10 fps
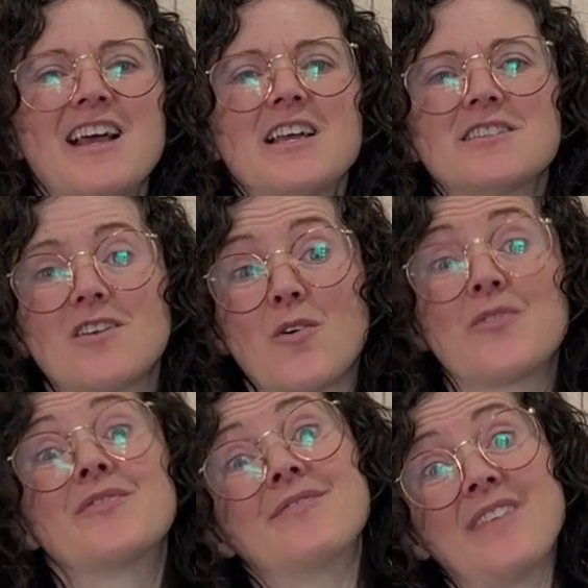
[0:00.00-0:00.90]
So
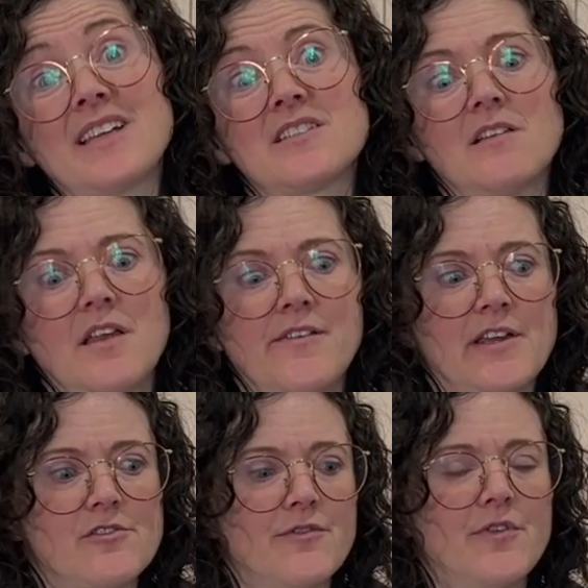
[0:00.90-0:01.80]
that's a lot of
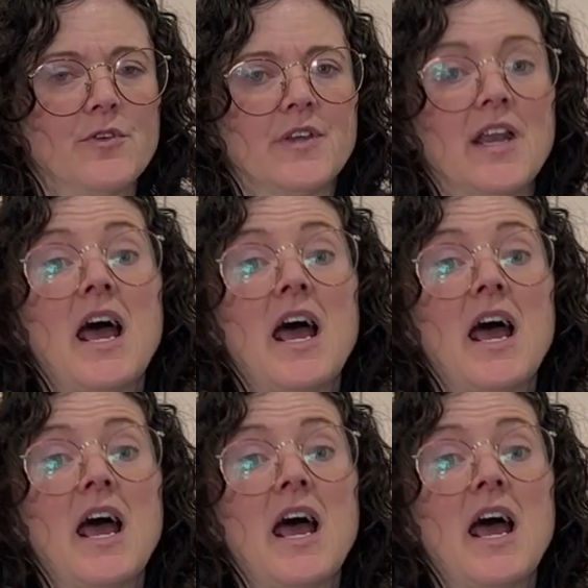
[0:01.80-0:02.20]
extra food that